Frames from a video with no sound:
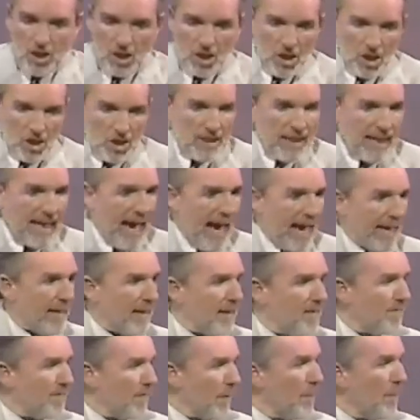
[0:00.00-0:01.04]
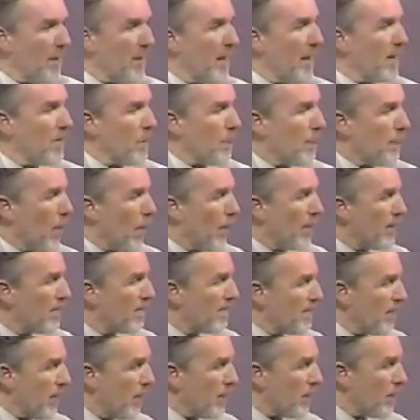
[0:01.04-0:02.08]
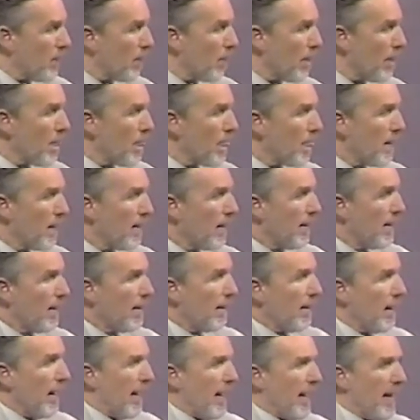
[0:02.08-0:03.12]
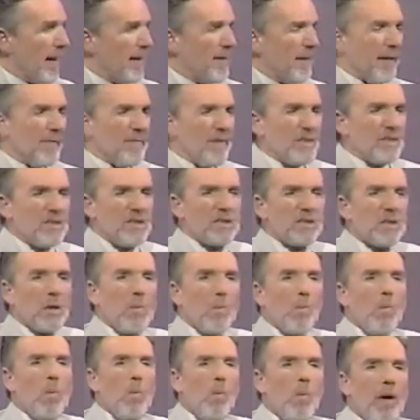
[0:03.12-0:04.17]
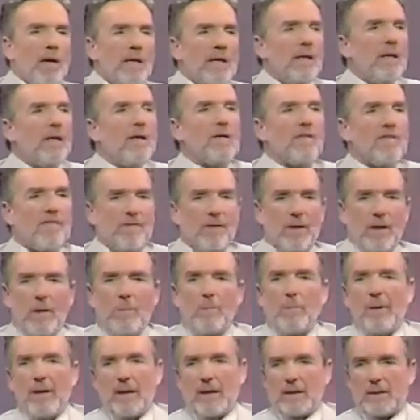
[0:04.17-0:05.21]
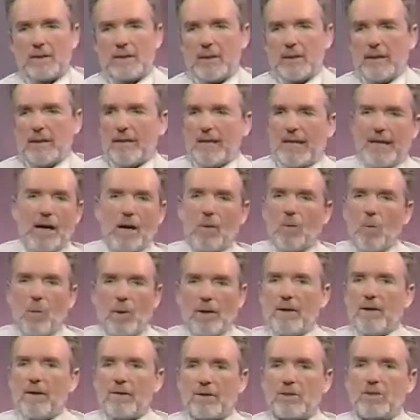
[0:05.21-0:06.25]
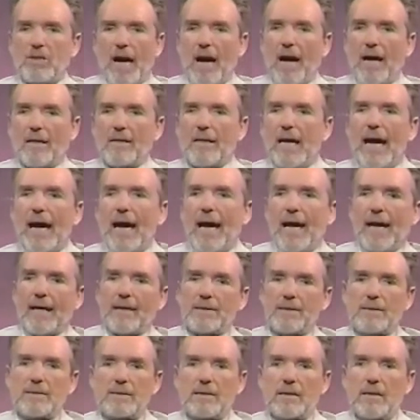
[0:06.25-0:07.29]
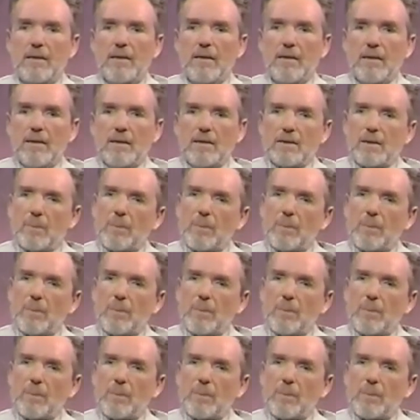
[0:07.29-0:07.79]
look at it from another point of view. And this is a wonderful ability that our wonder child has, to